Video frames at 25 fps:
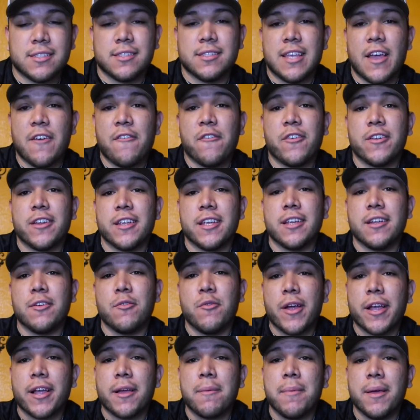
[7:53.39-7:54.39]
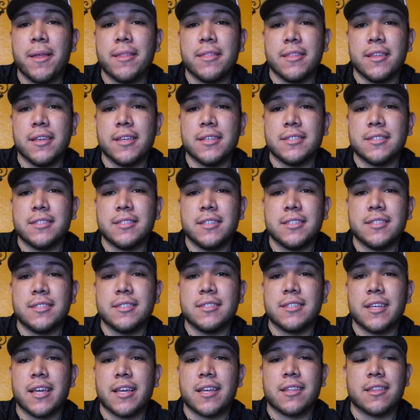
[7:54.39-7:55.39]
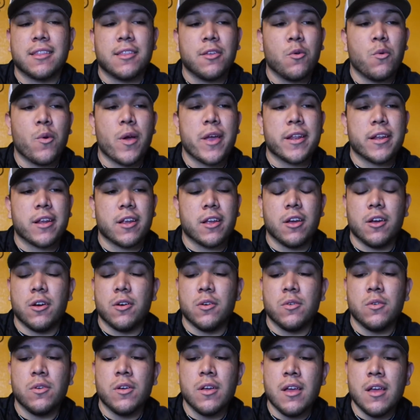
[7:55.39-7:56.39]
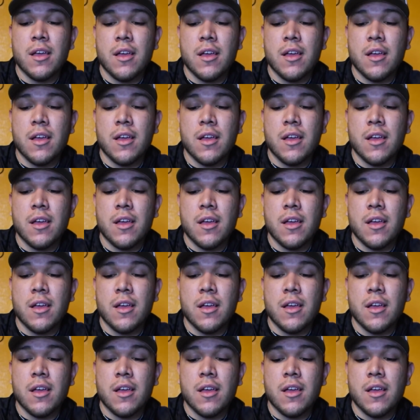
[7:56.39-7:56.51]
definitely recommend this. This is like the way to go.